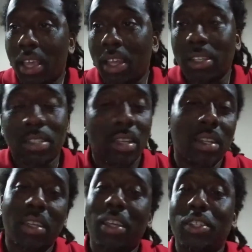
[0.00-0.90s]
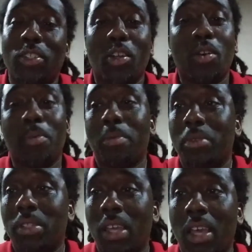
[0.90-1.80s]
And it's nothing against Jacoby
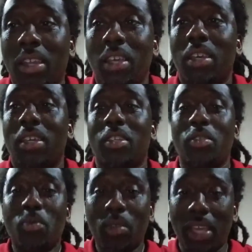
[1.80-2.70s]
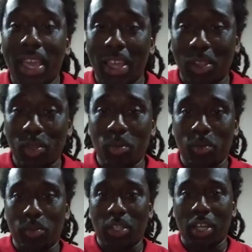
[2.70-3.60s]
Brissett. You can't
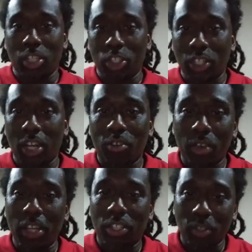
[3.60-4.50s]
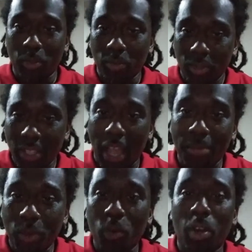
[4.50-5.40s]
lose a
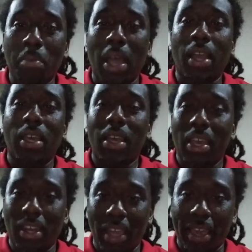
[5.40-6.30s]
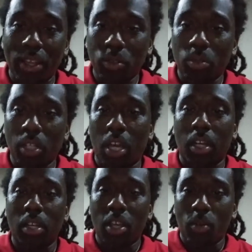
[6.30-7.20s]
generational-type quarterback in Andrew
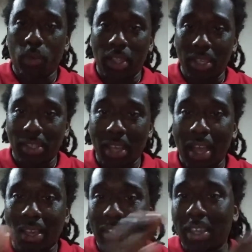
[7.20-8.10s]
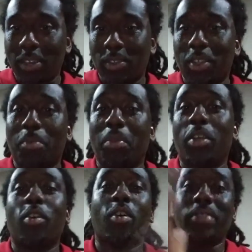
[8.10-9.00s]
Luck where this guy can take you to the
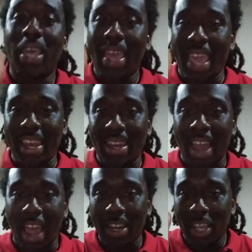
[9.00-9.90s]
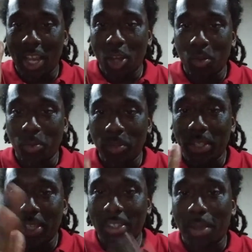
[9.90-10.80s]
playoffs and not
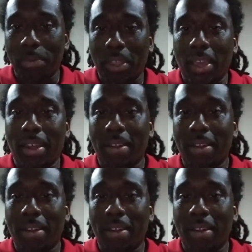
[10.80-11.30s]
lose something.